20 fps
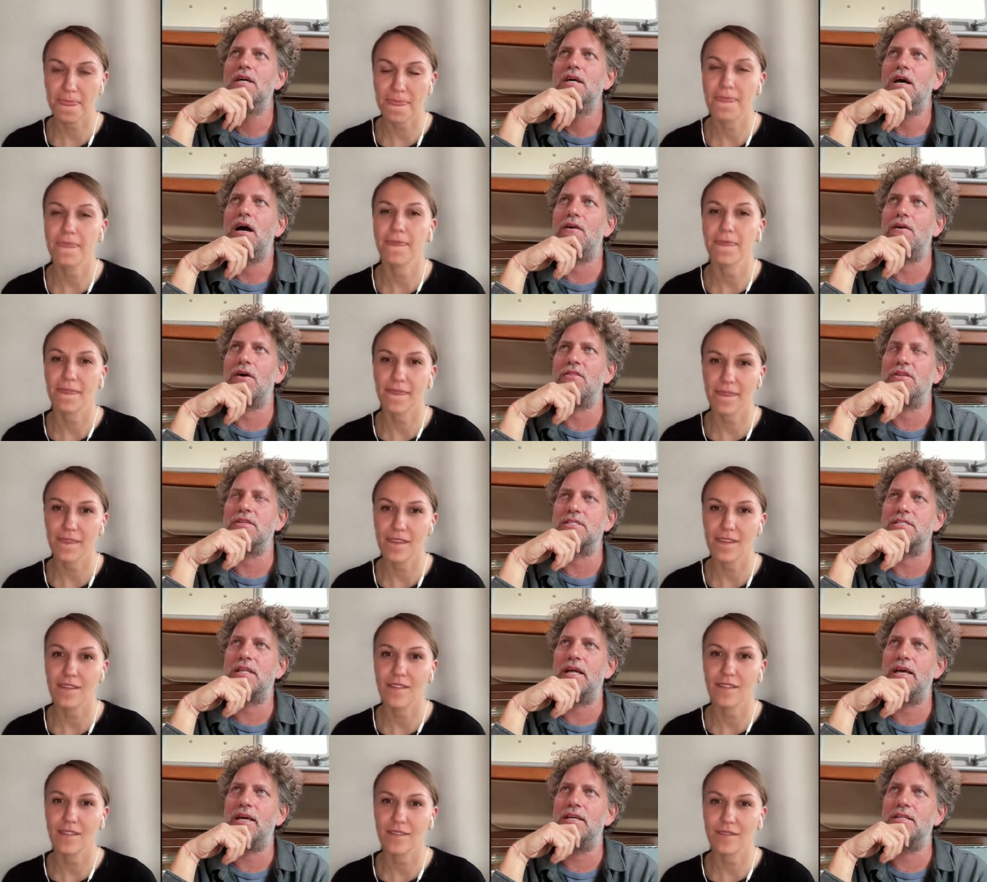Speaker 1: around the
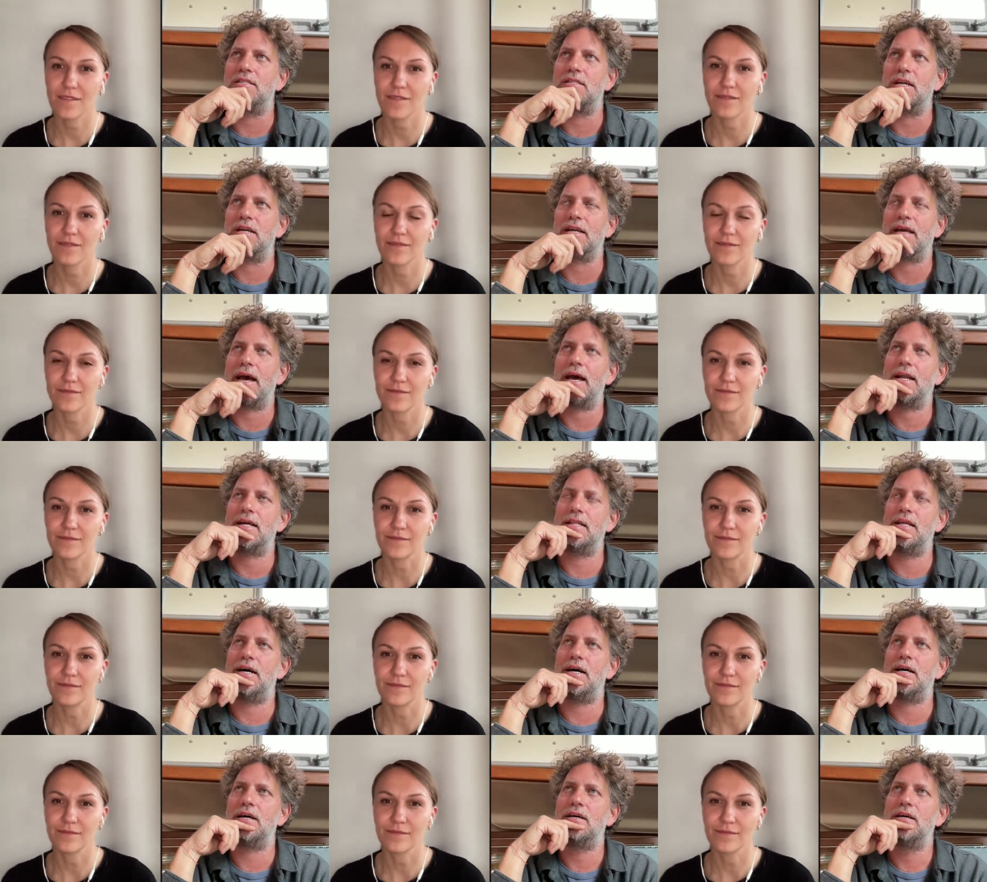states and Canada.
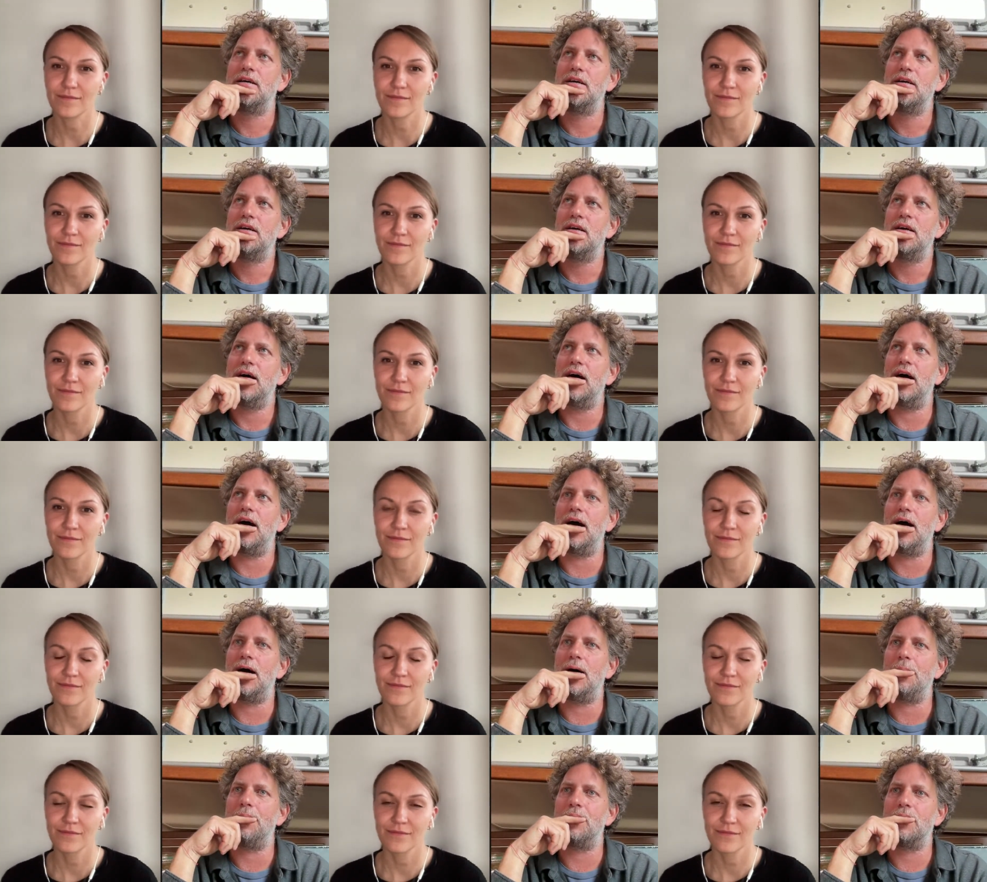Um,